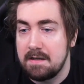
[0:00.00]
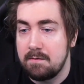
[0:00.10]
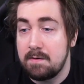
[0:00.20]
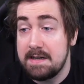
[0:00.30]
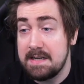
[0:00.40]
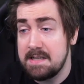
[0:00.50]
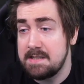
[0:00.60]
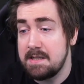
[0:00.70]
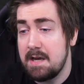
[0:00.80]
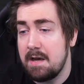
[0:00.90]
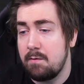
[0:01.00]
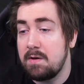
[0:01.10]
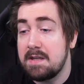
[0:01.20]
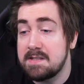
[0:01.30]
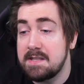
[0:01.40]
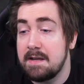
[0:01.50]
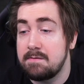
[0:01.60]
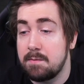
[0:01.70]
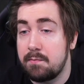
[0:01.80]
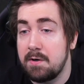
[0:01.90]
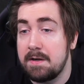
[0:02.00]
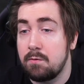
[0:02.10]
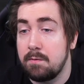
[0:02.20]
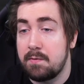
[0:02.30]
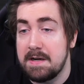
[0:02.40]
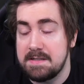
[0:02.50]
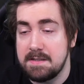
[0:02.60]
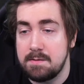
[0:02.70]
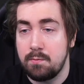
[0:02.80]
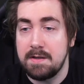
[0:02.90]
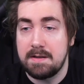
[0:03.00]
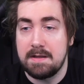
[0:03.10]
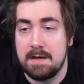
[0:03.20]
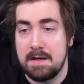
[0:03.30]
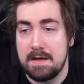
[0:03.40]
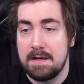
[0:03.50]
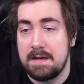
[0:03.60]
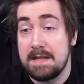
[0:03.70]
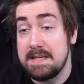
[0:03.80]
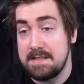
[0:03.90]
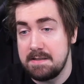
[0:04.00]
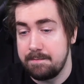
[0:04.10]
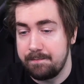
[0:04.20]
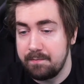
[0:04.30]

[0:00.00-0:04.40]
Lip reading: Whereas we can still have some pretty cool prizes with classes.